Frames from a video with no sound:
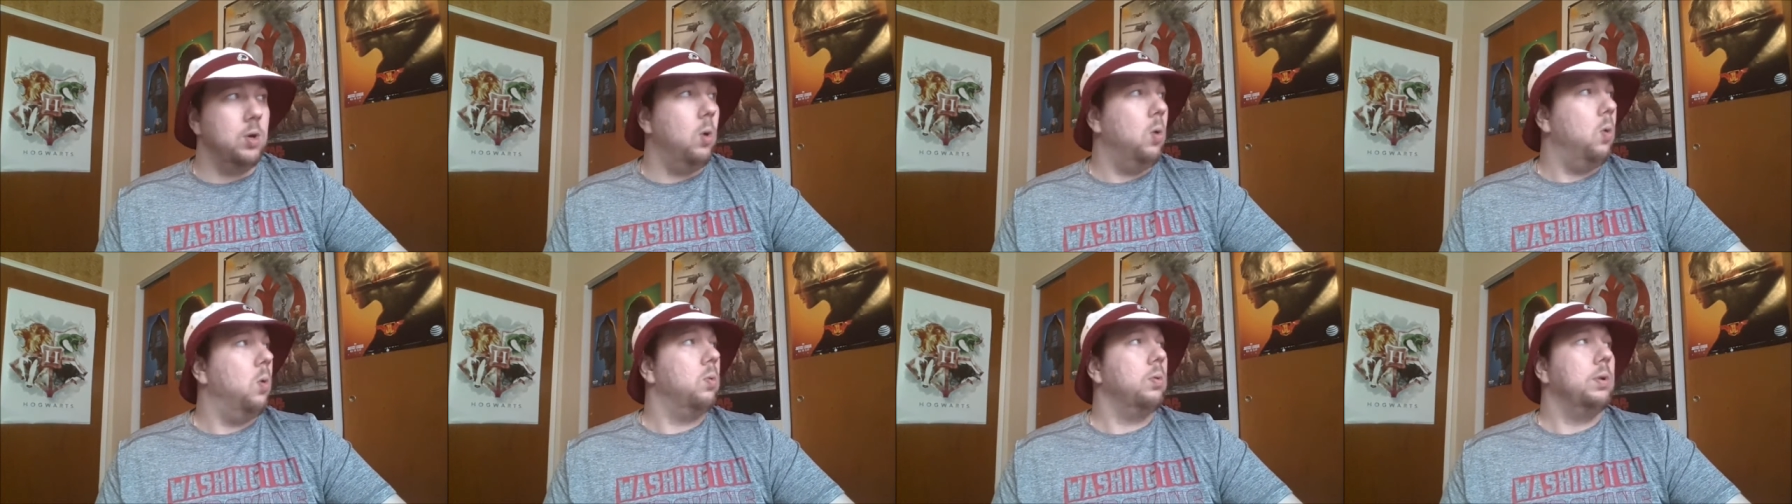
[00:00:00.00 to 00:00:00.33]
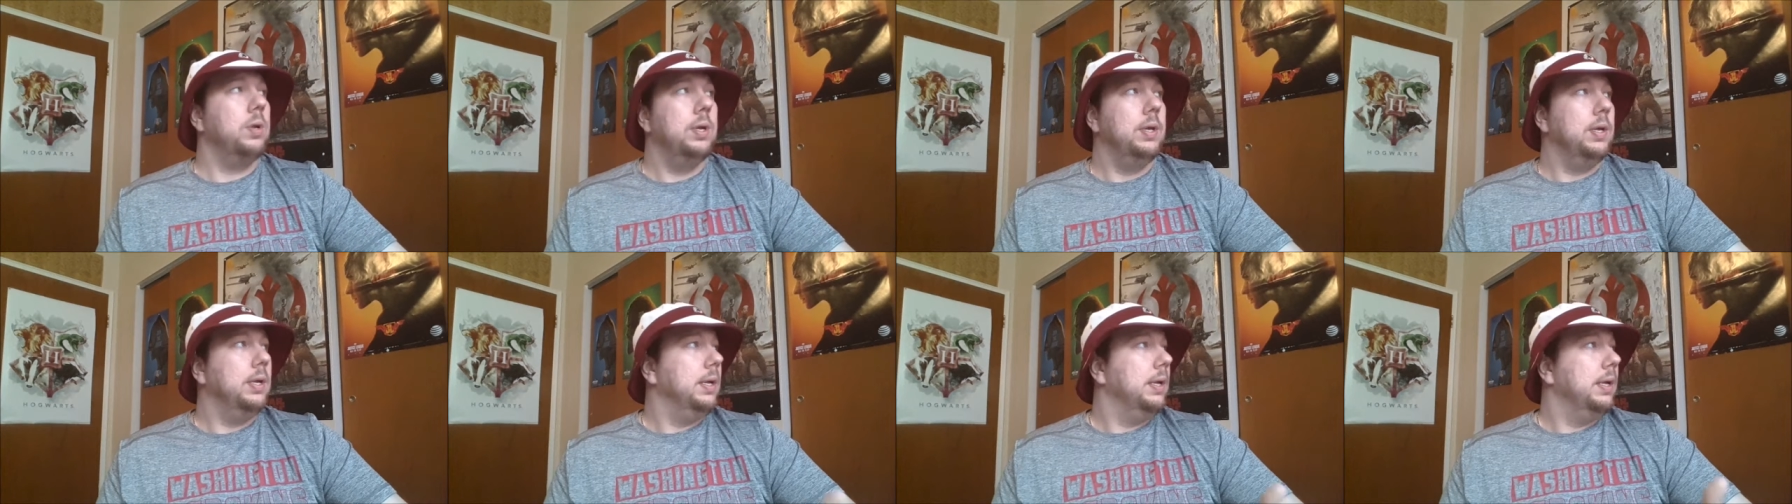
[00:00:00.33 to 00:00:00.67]
old.
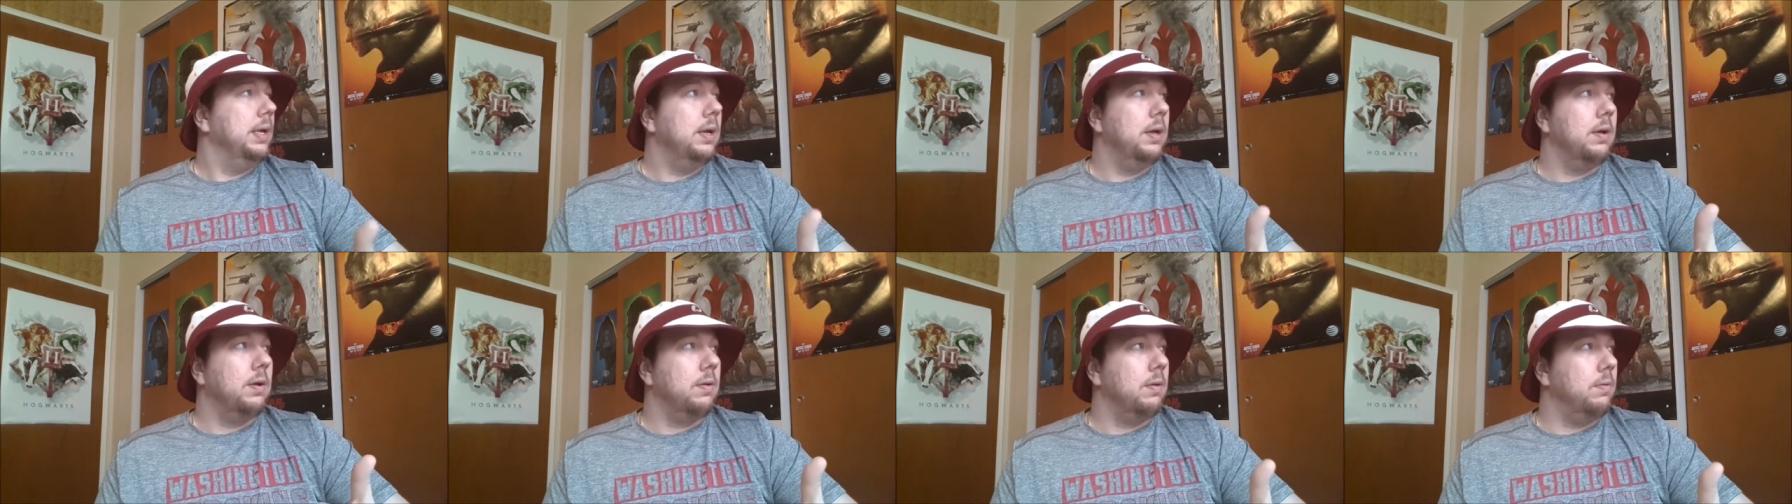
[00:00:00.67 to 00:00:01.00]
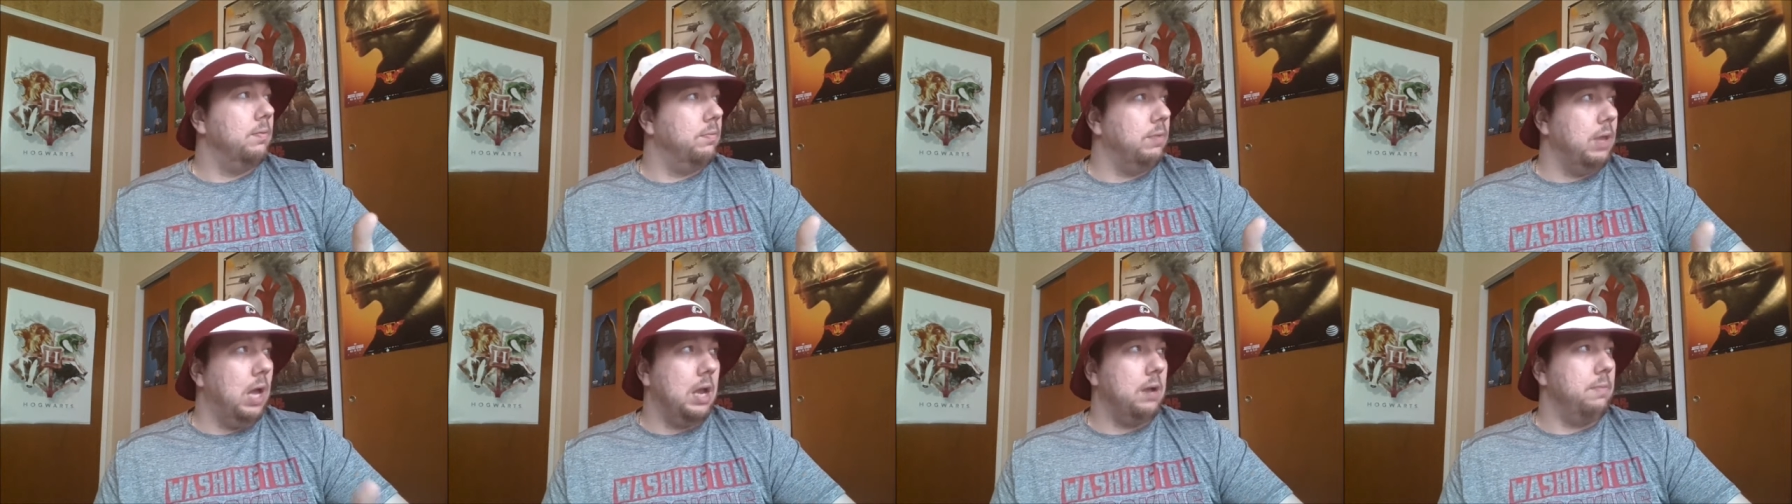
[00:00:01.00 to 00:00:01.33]

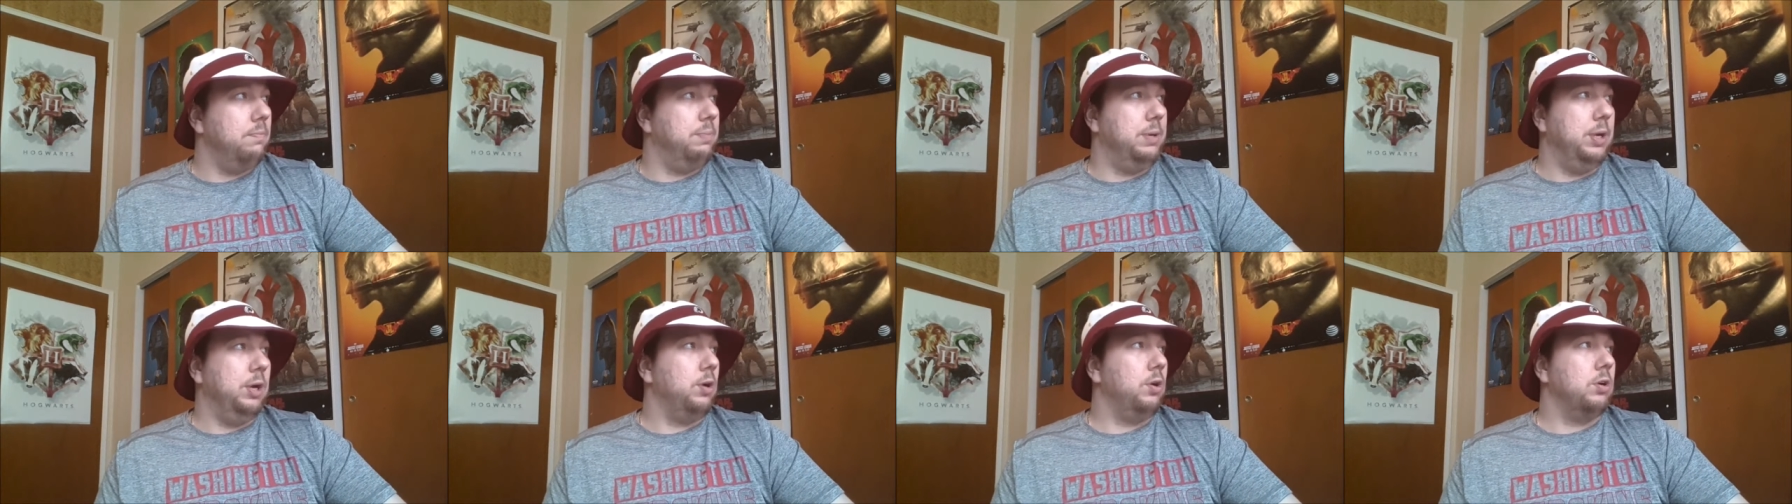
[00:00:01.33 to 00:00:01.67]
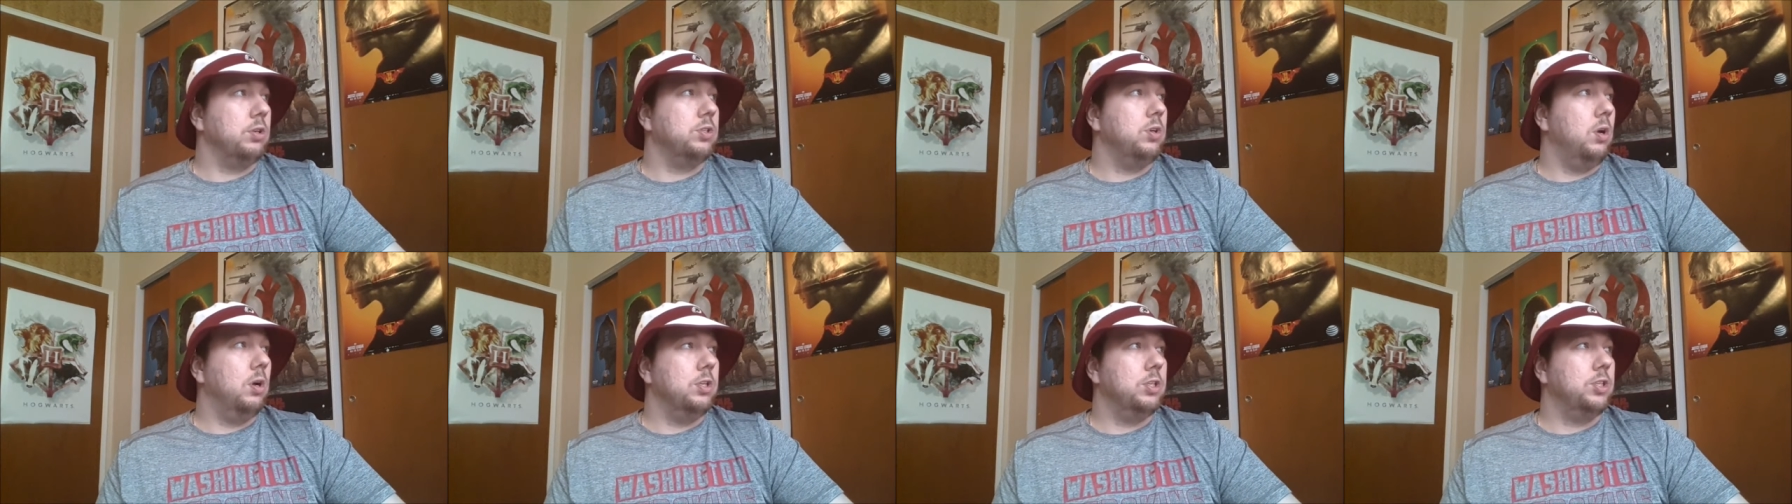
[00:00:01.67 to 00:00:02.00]
Pierre
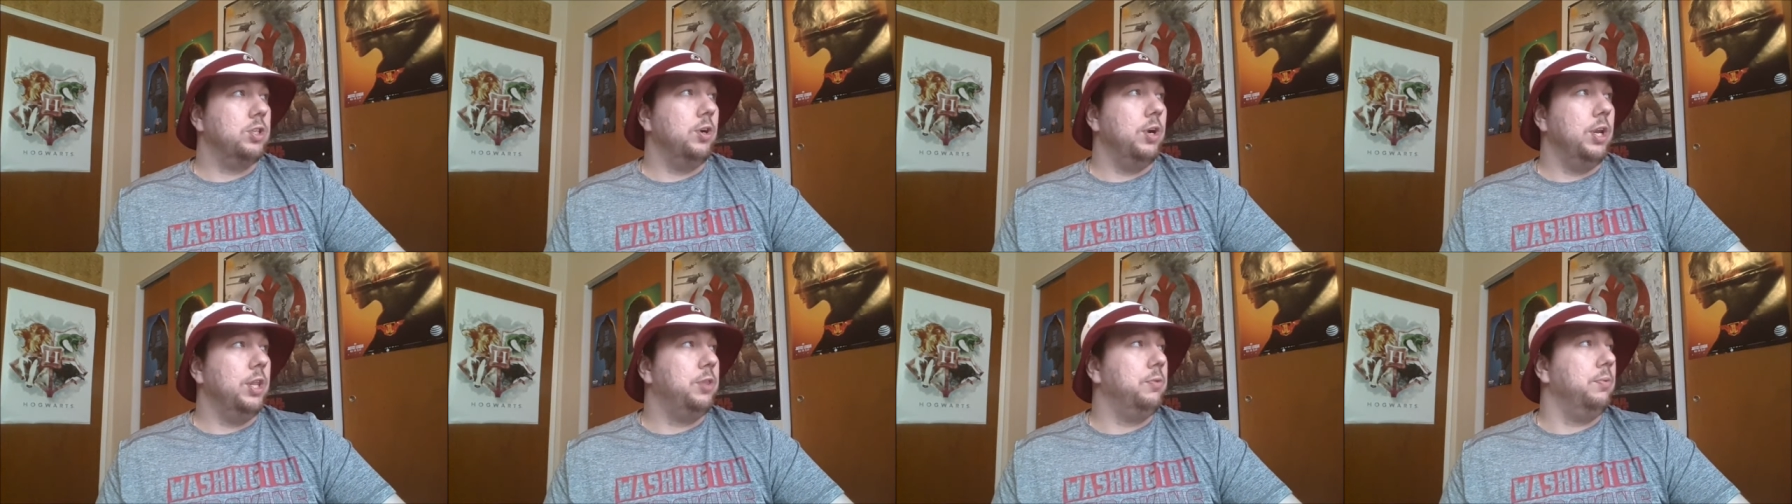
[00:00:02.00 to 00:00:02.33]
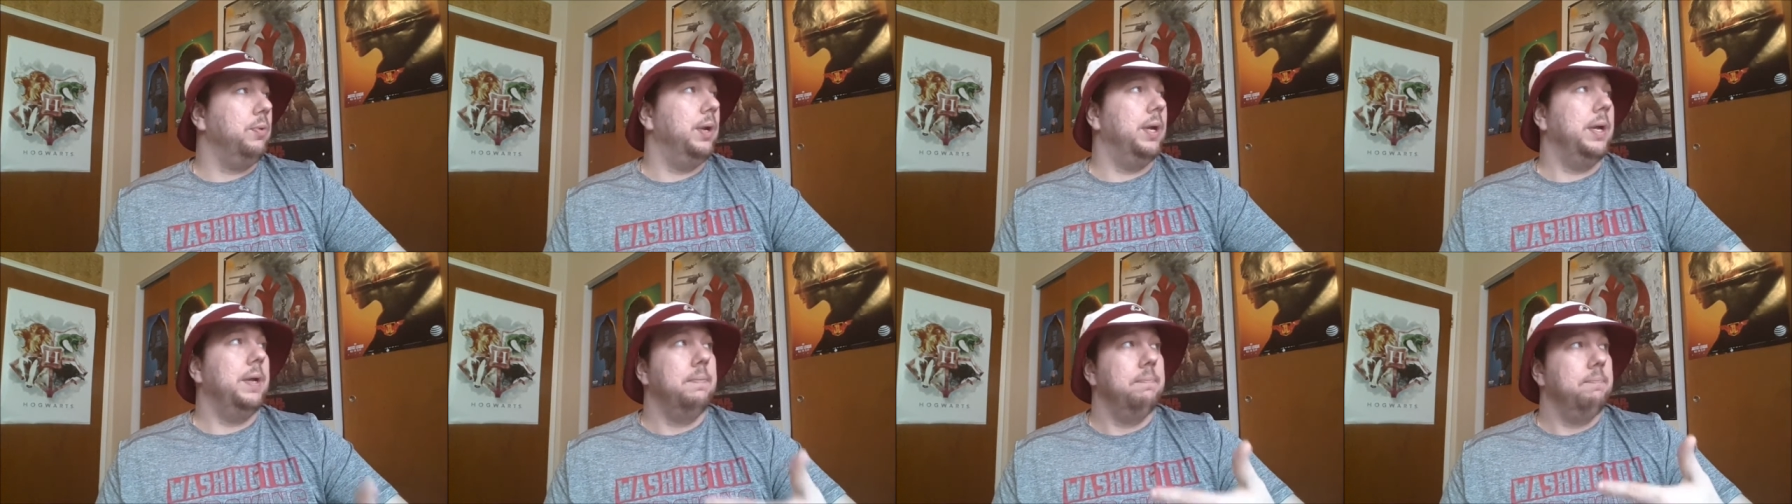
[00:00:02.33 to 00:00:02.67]
Garçon's
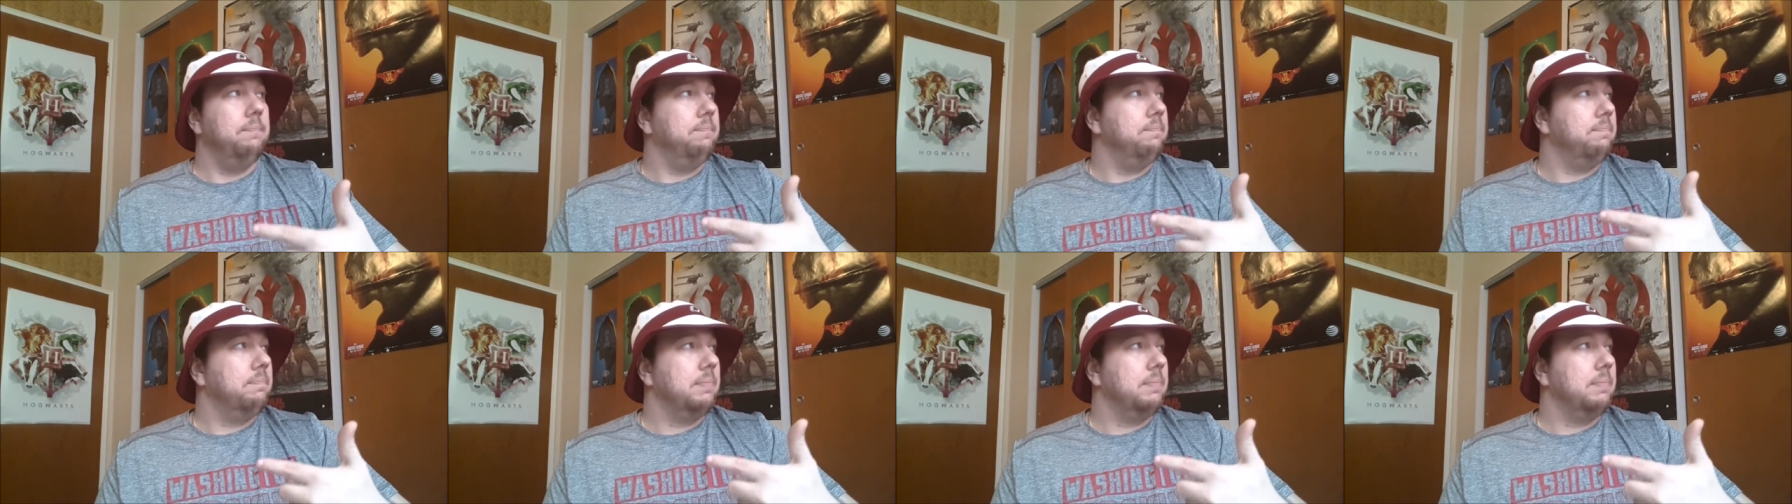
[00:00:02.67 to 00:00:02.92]
33.